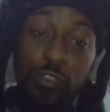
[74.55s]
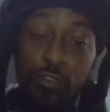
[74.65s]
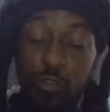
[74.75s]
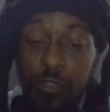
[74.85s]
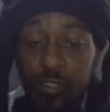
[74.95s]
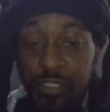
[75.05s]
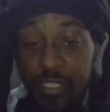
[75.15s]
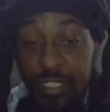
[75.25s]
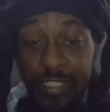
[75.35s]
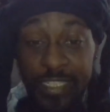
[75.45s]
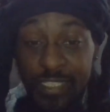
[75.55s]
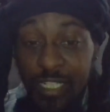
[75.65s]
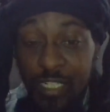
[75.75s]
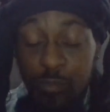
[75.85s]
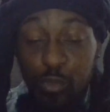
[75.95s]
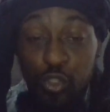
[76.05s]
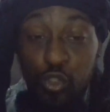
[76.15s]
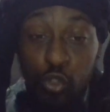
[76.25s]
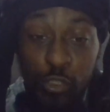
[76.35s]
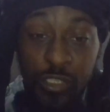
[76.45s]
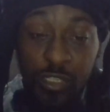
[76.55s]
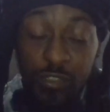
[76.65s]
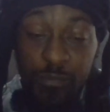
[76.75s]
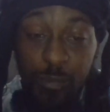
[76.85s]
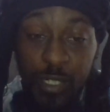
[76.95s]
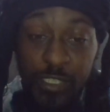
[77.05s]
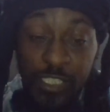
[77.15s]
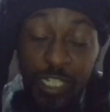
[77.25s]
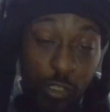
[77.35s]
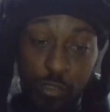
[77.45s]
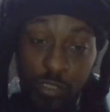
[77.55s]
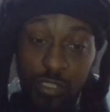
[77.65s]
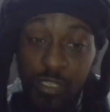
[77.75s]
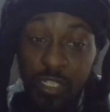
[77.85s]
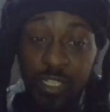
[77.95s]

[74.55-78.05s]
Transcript: You know what I'm saying? That's like majority of my childhood